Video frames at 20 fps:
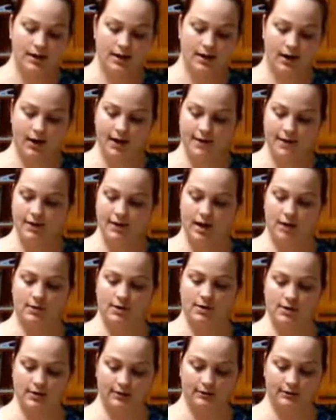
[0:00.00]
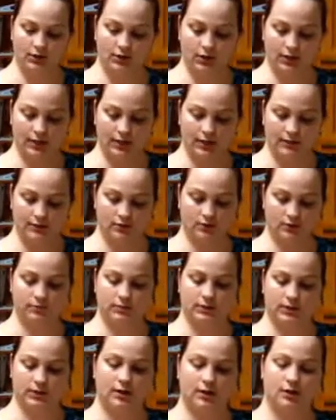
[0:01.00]
Now I've got one of these cookie
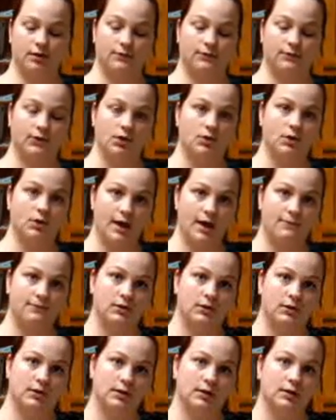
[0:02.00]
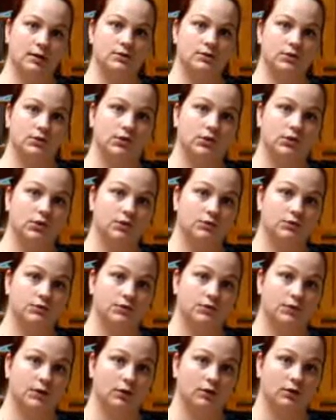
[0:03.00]
scoops here, and if you don't have one of these, you can
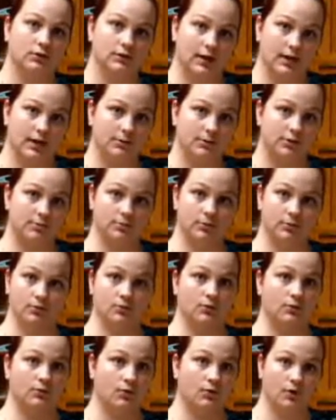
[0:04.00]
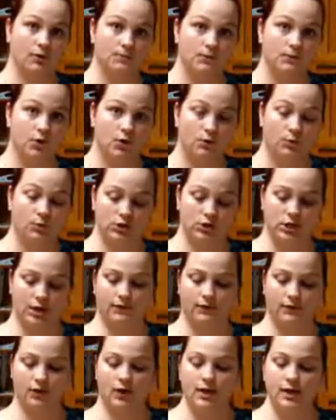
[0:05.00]
use a regular tablespoon or
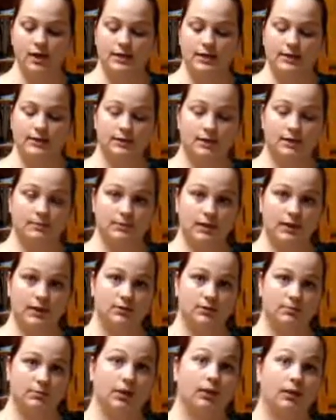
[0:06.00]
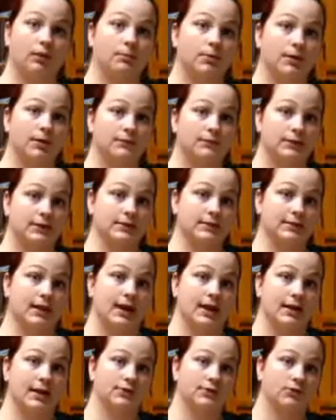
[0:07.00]
whichever. This comes out to be the perfect
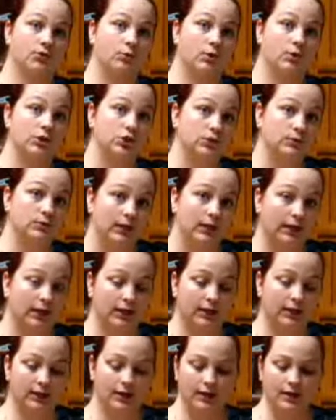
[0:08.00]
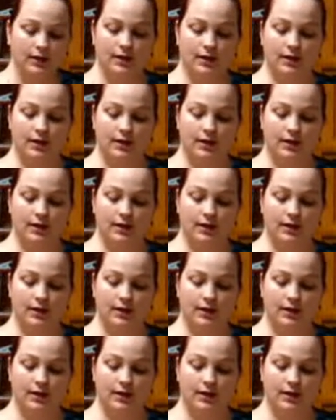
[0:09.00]
size for what you need.